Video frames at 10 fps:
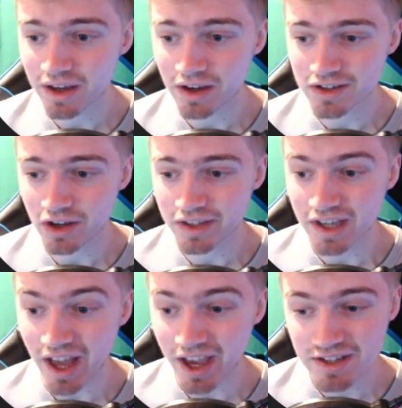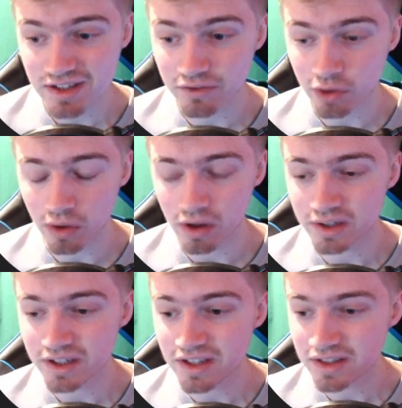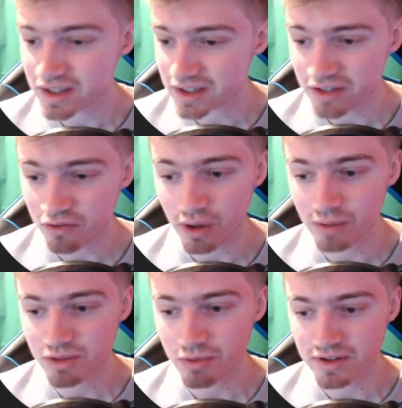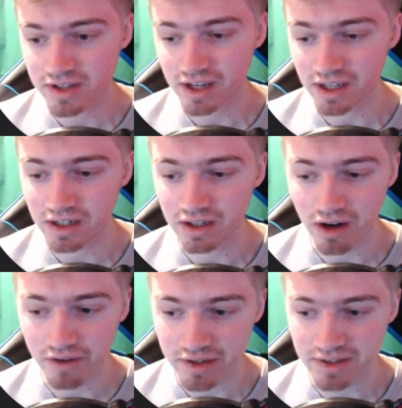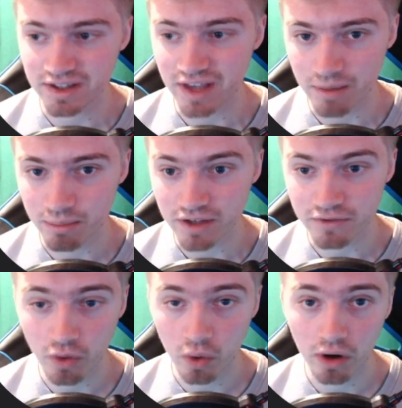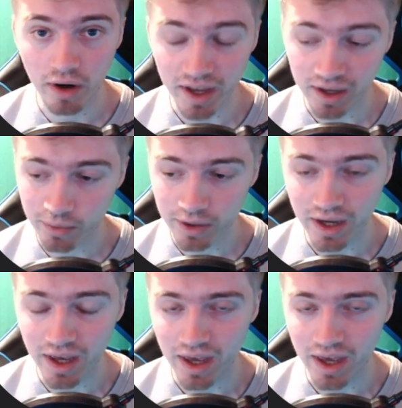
It's on the highest of quality, 60 frames per second, and obviously MP4, and we're going to hit